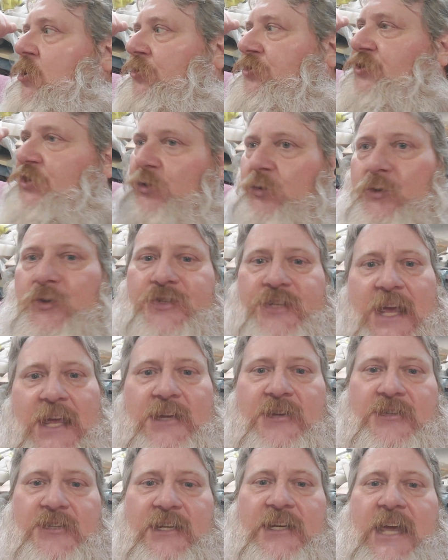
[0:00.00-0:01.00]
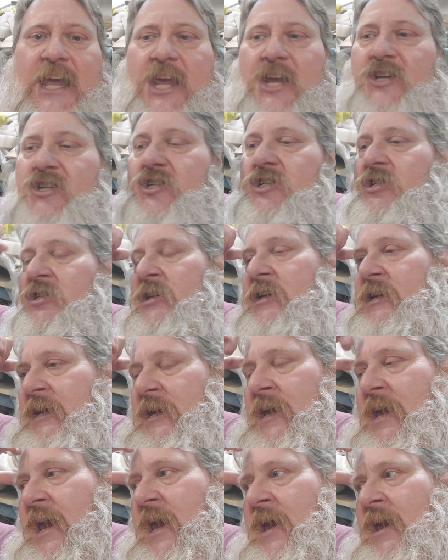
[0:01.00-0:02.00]
tools I use
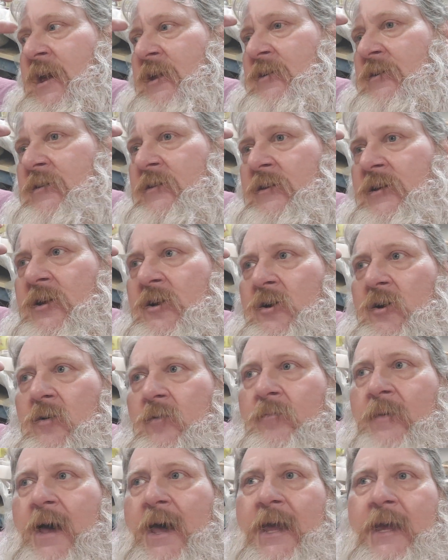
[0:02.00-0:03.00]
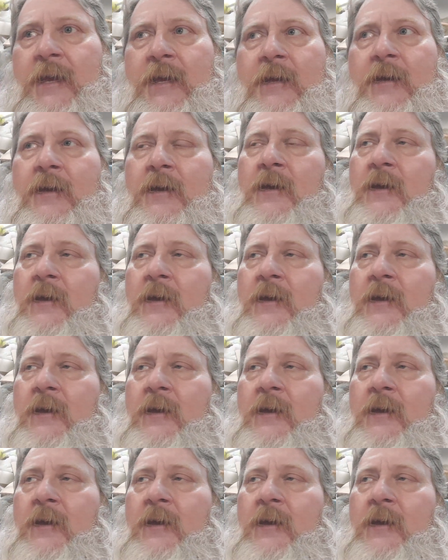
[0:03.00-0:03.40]
occasionally, and, my